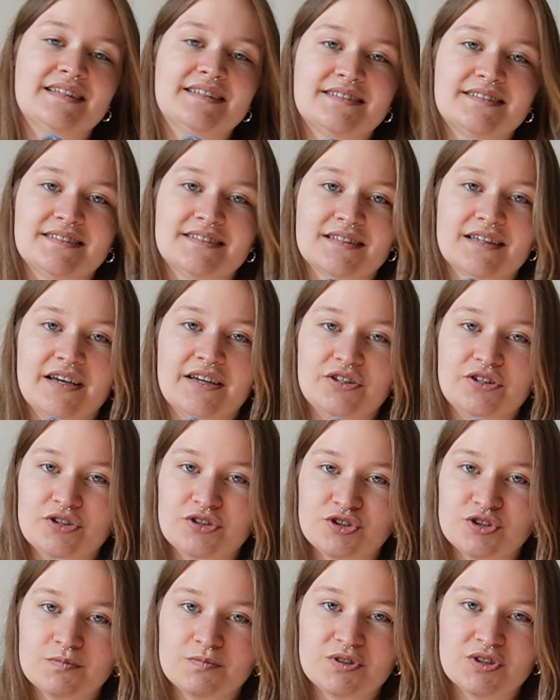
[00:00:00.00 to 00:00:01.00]
It's a
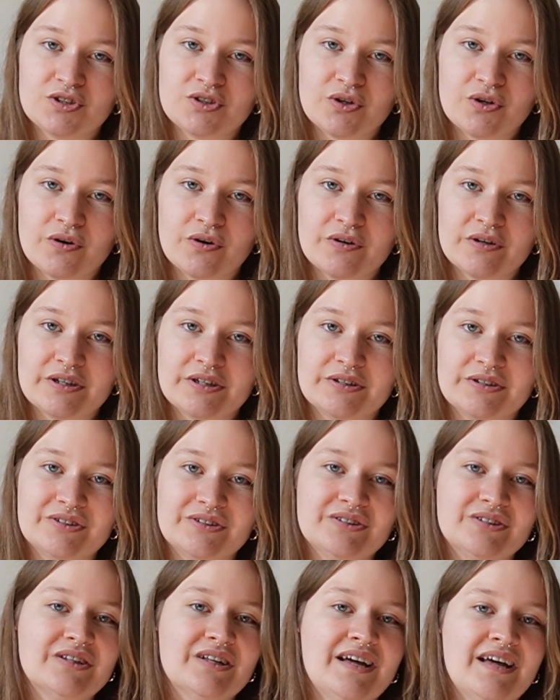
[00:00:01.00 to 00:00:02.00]
YouTube
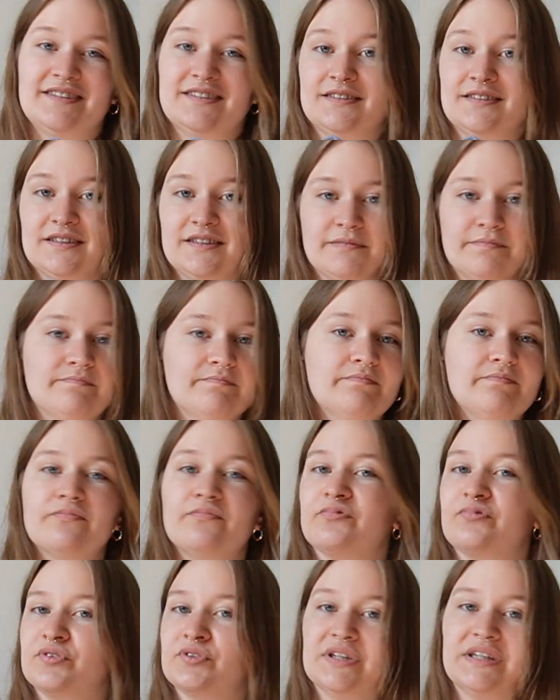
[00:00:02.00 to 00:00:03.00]
tutorial. This is a
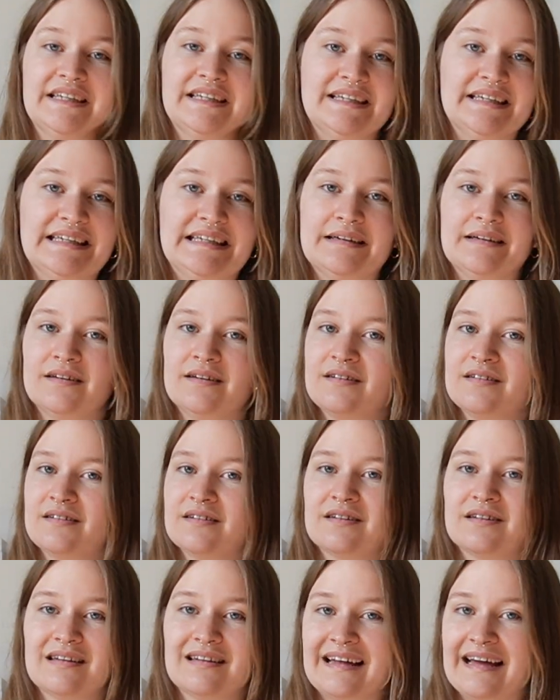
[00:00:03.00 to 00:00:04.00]
free
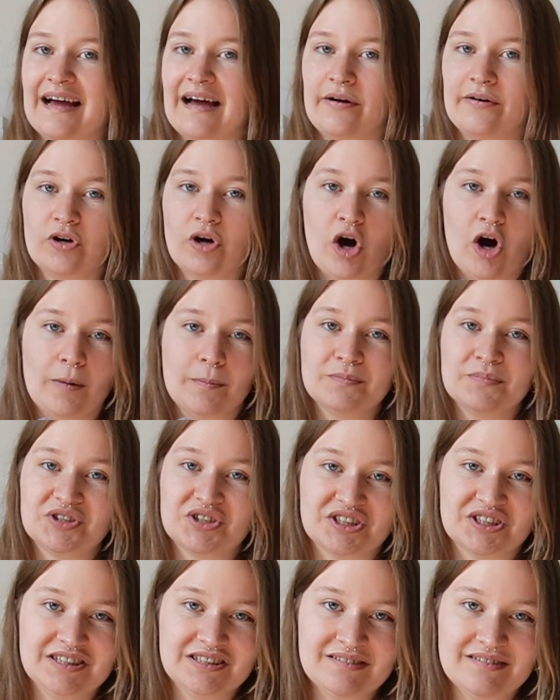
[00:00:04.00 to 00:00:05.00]
clown
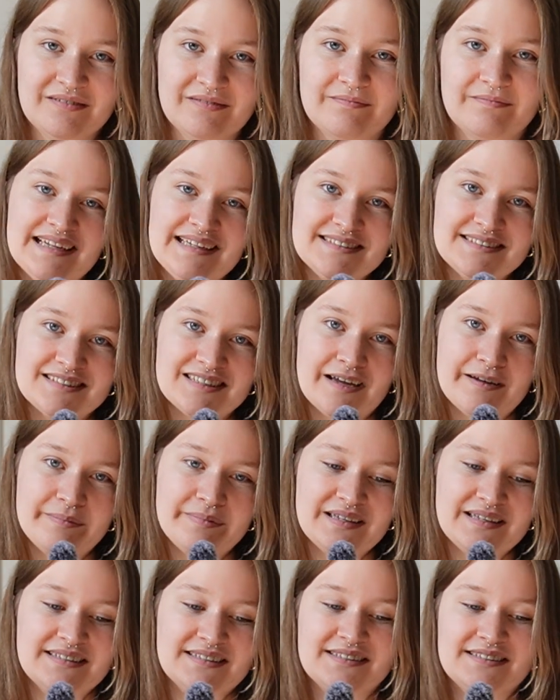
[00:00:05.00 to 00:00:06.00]
option. Next up
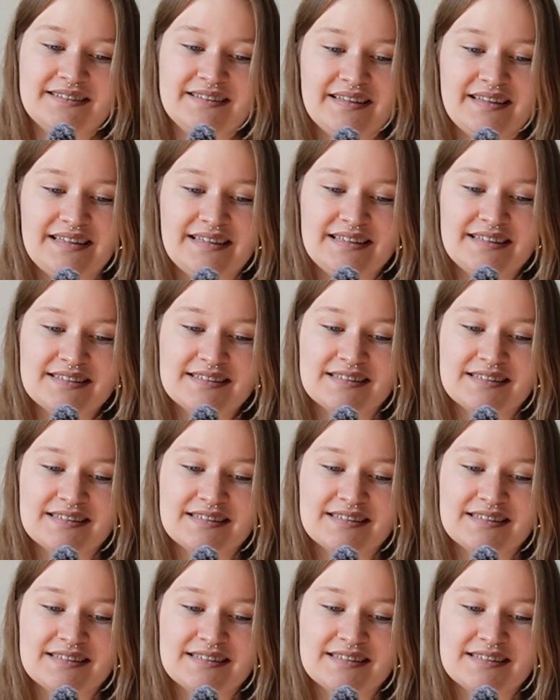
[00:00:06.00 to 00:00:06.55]
is the